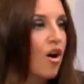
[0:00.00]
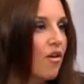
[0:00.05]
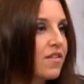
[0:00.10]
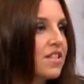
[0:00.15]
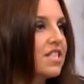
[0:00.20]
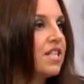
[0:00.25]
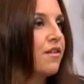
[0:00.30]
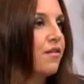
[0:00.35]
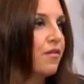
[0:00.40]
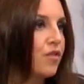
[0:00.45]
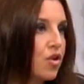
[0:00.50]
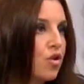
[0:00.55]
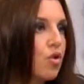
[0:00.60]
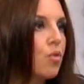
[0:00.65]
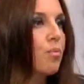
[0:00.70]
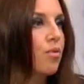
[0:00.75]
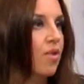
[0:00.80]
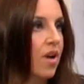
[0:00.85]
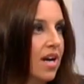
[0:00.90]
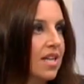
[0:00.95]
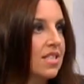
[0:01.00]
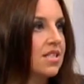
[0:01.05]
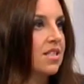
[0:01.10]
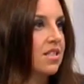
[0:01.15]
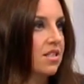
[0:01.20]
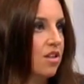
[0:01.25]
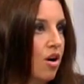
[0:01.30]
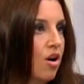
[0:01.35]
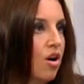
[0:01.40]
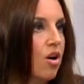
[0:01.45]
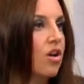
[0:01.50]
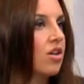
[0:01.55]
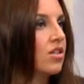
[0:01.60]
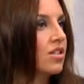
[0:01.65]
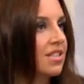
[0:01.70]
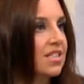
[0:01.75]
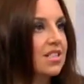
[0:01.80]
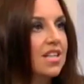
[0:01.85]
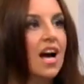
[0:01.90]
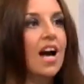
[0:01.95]
obviously fuel prices are
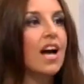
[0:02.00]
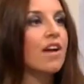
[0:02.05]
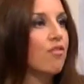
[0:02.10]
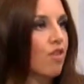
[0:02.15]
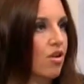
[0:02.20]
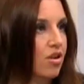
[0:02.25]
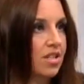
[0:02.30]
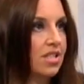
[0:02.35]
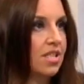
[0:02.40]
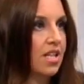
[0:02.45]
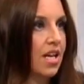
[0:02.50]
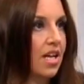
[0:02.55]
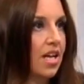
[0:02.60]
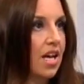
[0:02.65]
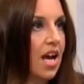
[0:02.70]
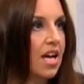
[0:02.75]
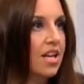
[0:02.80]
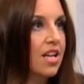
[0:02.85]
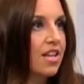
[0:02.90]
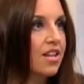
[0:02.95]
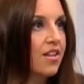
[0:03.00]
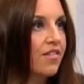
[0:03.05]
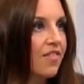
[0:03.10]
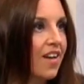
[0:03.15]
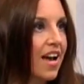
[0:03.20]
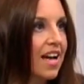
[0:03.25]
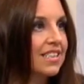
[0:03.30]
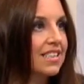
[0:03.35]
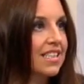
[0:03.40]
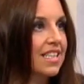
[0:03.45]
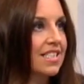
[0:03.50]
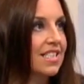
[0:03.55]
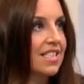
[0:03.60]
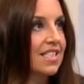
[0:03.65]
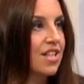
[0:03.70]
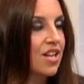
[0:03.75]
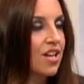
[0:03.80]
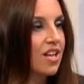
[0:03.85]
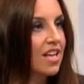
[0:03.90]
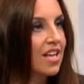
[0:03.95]
skyrocketing, and the fact
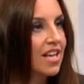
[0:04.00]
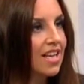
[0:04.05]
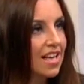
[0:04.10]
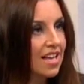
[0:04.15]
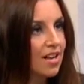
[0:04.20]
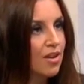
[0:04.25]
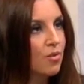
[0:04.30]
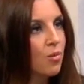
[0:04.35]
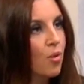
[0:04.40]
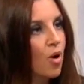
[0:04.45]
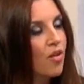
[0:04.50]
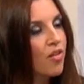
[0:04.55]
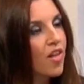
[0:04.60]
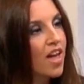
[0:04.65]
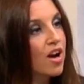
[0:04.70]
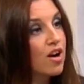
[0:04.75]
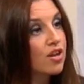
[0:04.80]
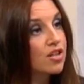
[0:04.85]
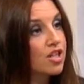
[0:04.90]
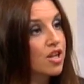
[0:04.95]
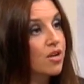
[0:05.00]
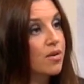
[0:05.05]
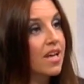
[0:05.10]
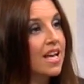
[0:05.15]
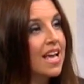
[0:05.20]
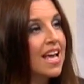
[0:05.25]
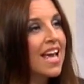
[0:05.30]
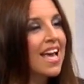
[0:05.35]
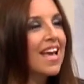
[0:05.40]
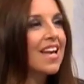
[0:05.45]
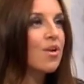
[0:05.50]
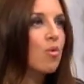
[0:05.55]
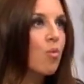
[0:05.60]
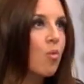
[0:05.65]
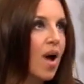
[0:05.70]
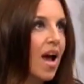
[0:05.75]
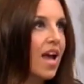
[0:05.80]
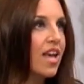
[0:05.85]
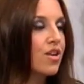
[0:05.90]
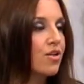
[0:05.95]
is that what they are doing, in a
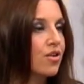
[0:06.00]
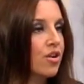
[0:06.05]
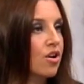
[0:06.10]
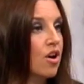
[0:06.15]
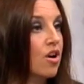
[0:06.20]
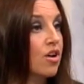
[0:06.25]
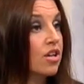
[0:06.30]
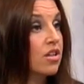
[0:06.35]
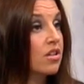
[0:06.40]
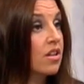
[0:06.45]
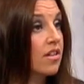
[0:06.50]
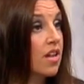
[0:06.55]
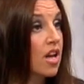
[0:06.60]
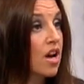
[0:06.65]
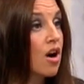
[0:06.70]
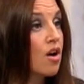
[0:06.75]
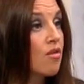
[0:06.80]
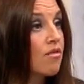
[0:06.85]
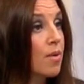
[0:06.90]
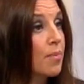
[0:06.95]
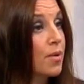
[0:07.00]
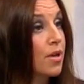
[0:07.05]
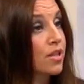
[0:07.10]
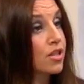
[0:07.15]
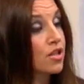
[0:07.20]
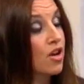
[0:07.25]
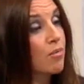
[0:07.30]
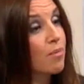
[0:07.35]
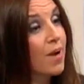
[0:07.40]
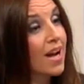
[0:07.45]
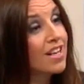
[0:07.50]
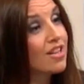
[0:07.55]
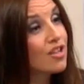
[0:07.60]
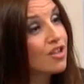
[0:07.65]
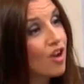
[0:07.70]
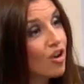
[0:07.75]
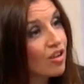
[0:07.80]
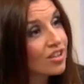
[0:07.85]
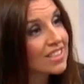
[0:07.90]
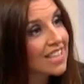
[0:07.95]
way you can argue that they are ripping us off by
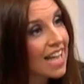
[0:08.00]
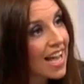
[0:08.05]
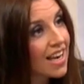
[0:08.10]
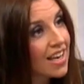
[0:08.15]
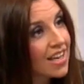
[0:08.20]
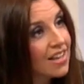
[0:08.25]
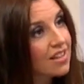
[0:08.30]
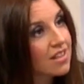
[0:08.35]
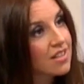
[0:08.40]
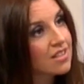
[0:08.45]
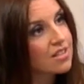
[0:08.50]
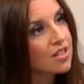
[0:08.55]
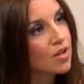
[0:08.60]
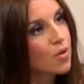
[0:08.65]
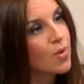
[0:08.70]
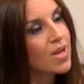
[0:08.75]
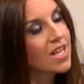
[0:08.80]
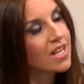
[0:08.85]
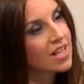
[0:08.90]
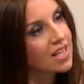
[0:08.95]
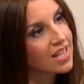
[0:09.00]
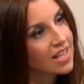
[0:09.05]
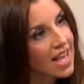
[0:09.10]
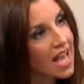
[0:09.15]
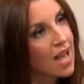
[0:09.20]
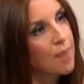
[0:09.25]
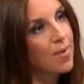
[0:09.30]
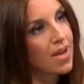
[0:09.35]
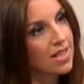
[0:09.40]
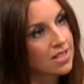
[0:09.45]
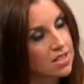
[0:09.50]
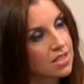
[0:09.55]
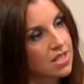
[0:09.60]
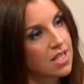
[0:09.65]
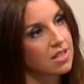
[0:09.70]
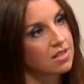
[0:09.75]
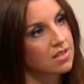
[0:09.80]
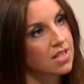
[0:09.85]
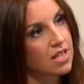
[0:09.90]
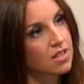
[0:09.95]
not telling us that we can get better
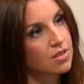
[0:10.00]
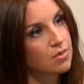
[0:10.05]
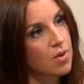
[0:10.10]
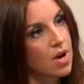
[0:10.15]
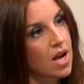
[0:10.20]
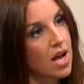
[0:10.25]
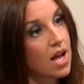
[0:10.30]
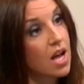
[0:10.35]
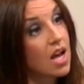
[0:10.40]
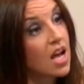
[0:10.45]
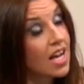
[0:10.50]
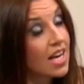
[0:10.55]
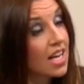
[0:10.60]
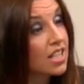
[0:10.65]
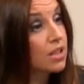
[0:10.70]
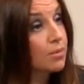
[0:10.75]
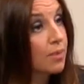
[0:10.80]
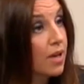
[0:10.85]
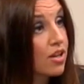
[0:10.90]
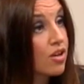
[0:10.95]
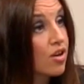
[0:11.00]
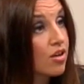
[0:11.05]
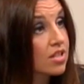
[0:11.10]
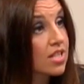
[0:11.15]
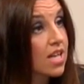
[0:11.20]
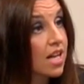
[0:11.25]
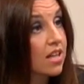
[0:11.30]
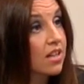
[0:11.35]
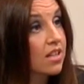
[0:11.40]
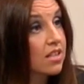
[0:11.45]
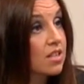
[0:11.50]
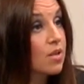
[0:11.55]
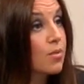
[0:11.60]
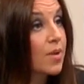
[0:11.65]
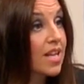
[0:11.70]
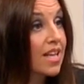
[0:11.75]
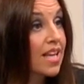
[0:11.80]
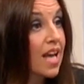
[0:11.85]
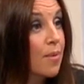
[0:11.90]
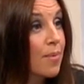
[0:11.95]
deals elsewhere. And actually by not telling us that
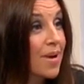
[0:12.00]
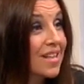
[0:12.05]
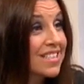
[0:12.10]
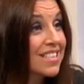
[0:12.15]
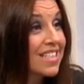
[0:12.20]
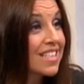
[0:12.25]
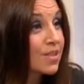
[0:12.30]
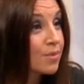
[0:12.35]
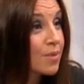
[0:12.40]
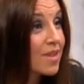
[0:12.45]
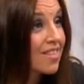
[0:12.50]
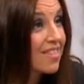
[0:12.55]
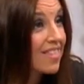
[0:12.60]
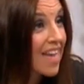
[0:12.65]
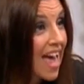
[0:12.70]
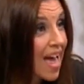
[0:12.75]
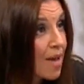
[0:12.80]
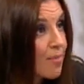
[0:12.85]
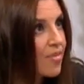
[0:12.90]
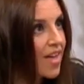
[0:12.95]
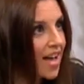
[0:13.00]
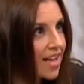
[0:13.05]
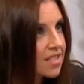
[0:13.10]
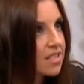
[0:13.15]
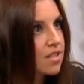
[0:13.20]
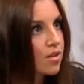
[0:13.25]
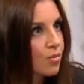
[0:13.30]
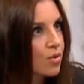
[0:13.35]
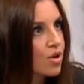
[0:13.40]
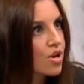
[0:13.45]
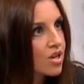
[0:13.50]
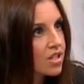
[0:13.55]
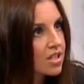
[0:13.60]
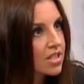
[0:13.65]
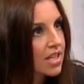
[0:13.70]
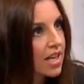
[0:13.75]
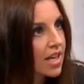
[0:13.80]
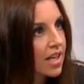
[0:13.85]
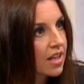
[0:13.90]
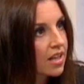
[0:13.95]
we can get better deals with them. That's the
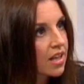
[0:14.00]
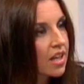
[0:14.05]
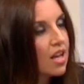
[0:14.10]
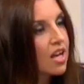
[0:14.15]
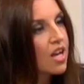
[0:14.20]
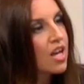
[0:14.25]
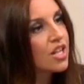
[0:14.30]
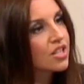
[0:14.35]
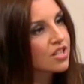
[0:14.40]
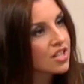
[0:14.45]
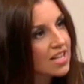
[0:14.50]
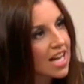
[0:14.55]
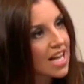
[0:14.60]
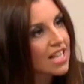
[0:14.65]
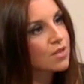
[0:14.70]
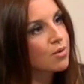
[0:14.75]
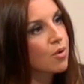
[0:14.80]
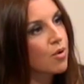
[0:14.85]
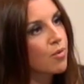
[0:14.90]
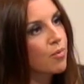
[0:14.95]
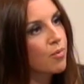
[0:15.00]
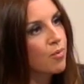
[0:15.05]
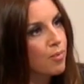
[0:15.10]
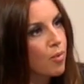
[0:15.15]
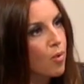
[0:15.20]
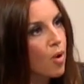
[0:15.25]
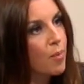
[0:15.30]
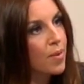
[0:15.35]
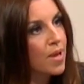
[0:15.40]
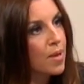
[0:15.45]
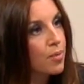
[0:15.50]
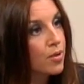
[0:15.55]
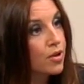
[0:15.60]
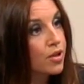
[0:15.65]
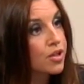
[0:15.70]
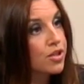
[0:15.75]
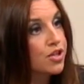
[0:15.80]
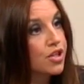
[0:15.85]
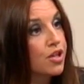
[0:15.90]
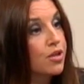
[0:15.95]
worst thing. So that's what people
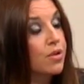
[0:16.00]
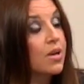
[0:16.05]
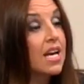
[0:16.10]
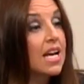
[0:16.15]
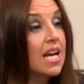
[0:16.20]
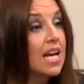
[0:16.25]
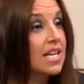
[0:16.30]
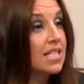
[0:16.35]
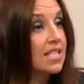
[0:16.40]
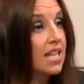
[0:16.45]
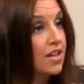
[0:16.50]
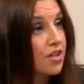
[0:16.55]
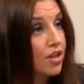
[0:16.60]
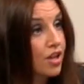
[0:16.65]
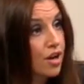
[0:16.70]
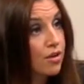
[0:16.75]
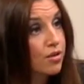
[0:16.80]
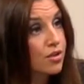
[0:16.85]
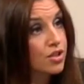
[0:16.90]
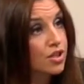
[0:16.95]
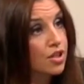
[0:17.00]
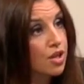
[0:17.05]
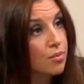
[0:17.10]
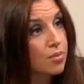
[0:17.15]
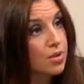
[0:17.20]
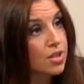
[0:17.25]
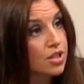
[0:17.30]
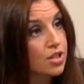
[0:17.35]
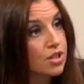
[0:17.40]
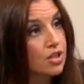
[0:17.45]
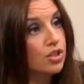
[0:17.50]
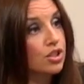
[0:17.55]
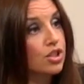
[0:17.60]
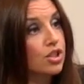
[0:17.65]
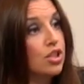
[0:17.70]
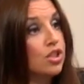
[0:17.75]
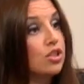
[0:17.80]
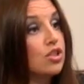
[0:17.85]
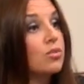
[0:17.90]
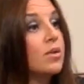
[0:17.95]
can do, is either go onto companies such
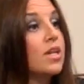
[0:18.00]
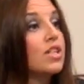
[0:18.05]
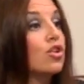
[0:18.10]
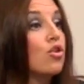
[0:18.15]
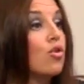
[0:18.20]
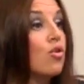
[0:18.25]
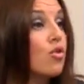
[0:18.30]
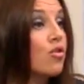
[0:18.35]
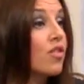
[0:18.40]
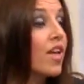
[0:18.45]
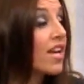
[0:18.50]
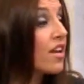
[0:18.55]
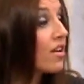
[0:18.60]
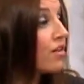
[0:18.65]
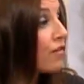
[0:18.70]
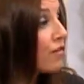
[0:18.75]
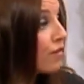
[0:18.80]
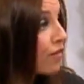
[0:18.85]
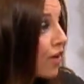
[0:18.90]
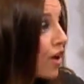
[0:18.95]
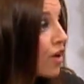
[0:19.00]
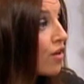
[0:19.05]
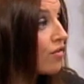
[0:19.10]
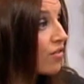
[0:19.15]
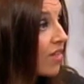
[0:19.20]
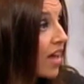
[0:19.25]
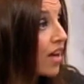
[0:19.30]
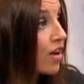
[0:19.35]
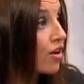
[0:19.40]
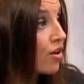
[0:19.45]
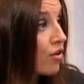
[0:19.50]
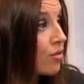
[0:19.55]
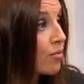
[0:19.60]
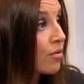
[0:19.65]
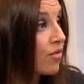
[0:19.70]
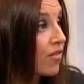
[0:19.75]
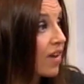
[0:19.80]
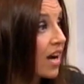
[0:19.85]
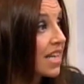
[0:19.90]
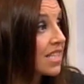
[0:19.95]
as USwitch, or they can phone their current
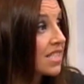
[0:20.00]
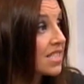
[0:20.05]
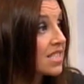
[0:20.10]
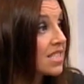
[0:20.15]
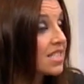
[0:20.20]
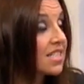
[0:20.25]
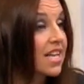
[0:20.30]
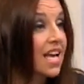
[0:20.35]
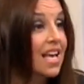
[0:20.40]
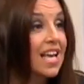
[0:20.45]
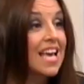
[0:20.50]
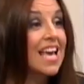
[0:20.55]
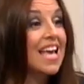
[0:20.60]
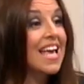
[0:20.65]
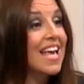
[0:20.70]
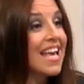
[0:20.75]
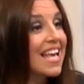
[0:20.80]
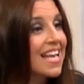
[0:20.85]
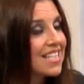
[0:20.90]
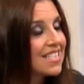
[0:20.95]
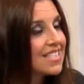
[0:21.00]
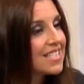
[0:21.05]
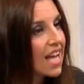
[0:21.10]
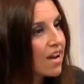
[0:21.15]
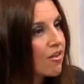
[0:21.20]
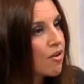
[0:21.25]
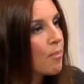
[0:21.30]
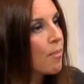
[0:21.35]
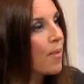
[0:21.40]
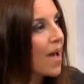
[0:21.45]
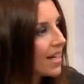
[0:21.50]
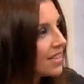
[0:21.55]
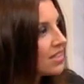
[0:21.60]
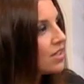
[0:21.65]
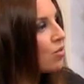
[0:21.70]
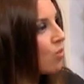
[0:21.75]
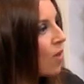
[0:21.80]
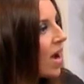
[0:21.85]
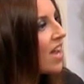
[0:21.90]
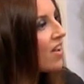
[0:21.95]
providers and say, is there a
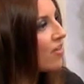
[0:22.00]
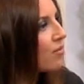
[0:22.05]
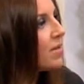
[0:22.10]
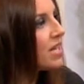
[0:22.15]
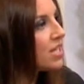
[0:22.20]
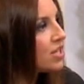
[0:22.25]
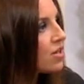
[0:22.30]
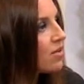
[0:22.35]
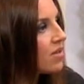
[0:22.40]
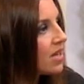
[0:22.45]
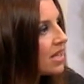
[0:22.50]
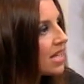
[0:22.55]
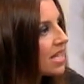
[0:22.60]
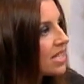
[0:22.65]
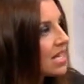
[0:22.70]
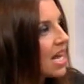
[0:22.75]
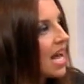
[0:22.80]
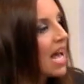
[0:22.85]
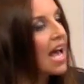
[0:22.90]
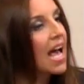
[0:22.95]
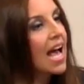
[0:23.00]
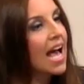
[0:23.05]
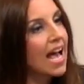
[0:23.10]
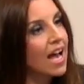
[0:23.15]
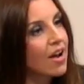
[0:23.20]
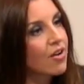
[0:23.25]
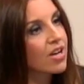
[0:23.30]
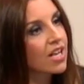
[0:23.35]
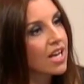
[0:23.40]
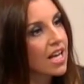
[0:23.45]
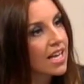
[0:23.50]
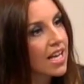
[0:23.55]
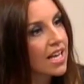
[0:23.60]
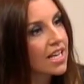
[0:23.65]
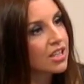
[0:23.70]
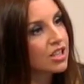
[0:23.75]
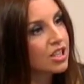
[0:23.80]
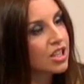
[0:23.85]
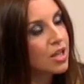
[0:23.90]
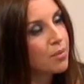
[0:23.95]
better way of me doing this? How can I get
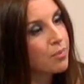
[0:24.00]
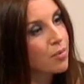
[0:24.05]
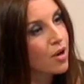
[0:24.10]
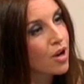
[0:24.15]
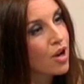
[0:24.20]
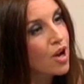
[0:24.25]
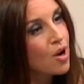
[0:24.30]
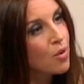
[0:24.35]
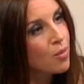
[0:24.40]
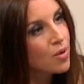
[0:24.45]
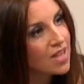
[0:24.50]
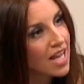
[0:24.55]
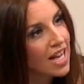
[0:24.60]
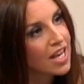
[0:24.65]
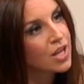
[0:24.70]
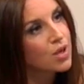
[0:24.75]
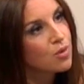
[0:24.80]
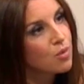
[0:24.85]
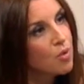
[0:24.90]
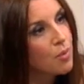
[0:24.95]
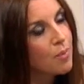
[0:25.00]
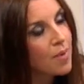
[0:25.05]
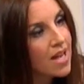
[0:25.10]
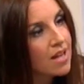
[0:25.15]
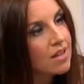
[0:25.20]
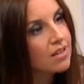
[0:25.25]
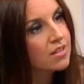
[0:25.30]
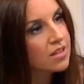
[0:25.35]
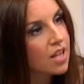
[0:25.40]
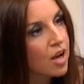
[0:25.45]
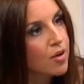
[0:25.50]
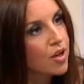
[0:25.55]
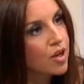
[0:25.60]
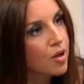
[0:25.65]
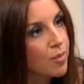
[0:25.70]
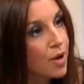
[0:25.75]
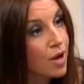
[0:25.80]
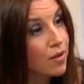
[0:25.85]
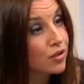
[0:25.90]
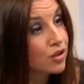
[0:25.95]
it cheaper? With annual bills going
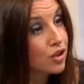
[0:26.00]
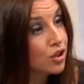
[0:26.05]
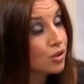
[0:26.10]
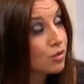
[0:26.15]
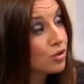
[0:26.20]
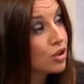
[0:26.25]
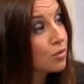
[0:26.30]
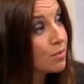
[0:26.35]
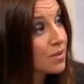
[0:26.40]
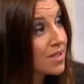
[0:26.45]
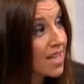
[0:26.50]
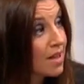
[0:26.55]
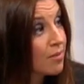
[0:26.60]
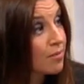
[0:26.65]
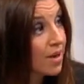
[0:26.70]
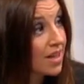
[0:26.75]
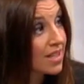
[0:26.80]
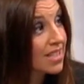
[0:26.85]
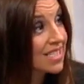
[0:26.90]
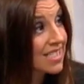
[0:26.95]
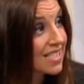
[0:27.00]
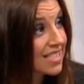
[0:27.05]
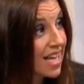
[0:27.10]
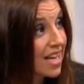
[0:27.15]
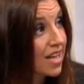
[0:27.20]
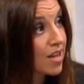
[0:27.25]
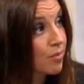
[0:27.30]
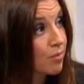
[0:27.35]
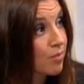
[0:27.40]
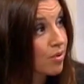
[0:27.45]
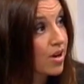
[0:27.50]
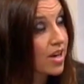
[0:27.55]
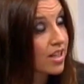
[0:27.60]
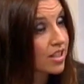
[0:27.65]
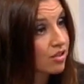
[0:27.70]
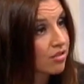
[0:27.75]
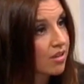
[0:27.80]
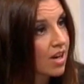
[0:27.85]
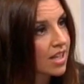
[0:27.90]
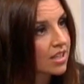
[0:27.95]
up over 200% by this second
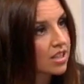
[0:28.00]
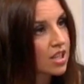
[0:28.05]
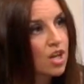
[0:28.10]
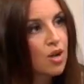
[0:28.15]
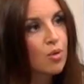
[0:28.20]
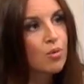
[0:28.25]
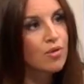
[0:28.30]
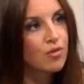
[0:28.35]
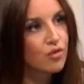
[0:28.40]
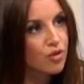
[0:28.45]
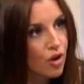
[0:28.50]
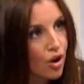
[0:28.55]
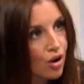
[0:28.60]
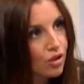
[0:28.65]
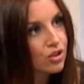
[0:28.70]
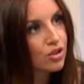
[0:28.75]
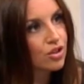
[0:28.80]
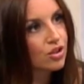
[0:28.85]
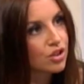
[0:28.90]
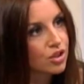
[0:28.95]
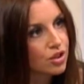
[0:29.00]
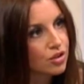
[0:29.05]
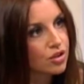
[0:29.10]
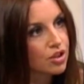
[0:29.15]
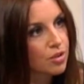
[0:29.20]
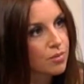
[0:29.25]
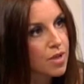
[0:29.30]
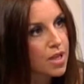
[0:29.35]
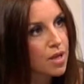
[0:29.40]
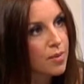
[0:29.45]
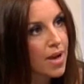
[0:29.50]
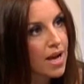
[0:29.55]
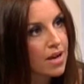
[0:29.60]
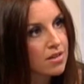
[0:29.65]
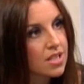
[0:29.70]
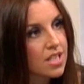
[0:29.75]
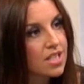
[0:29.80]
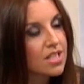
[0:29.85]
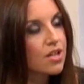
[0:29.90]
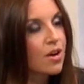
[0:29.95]
price rise, we've got to do something
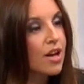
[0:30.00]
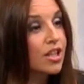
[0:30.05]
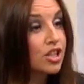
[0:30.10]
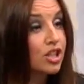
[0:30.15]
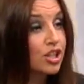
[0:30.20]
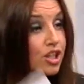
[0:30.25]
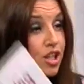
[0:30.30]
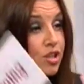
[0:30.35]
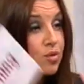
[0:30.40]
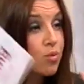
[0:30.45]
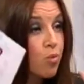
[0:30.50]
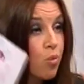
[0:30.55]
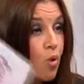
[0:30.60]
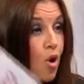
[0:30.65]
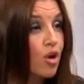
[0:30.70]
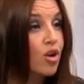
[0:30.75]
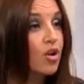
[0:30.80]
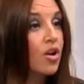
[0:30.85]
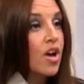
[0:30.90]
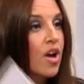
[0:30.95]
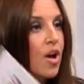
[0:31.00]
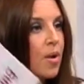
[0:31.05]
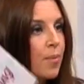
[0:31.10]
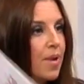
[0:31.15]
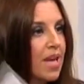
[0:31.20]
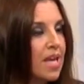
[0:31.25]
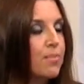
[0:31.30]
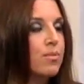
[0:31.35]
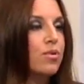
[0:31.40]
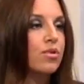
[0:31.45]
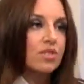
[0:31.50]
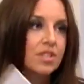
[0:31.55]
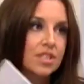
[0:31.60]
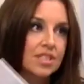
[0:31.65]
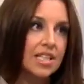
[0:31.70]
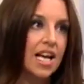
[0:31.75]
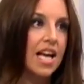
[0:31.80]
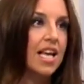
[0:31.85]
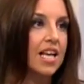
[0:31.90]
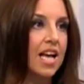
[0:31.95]
about it. So I just want people
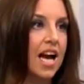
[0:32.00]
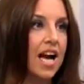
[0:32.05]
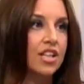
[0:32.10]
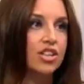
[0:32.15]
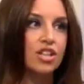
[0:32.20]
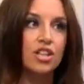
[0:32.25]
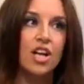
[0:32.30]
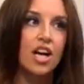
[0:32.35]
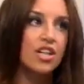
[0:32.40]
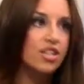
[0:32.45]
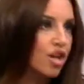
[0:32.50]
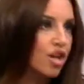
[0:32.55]
to take action. I